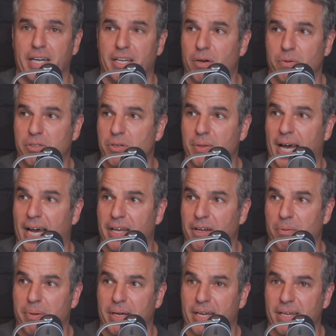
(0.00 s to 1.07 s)
Don't do that.
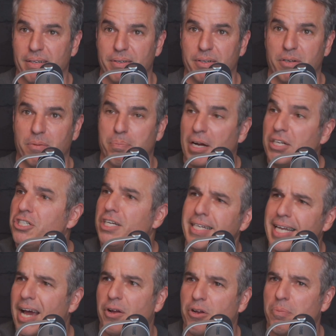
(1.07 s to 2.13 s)
You're being yeah. you're yeah. punching
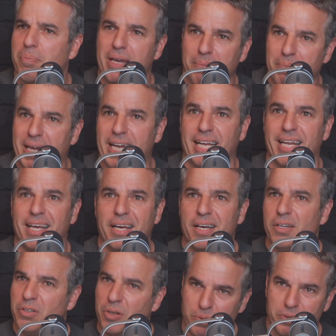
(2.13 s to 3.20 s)
down. You're being mean.
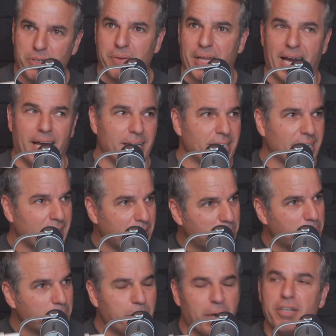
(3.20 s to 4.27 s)
Don't right. do that. Like
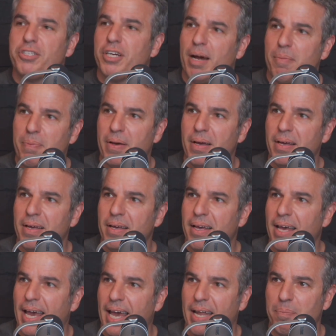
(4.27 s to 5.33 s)
punch up
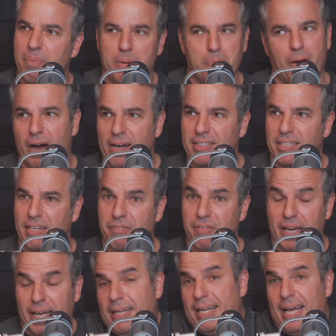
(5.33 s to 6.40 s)
and be positive.
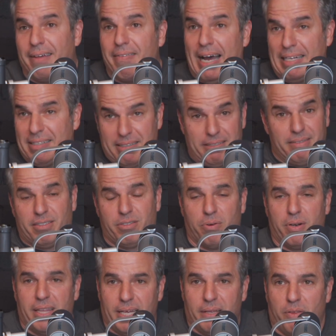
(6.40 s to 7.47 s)
And and that's
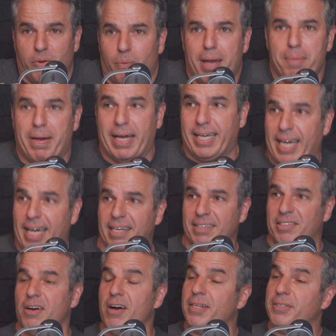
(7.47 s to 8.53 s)
sort of the, the way my gig has
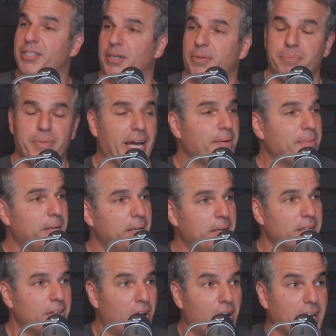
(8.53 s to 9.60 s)
gone. So yeah,
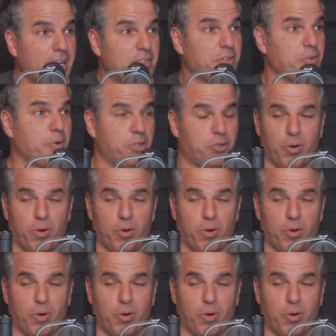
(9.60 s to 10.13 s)
long answer to yeah.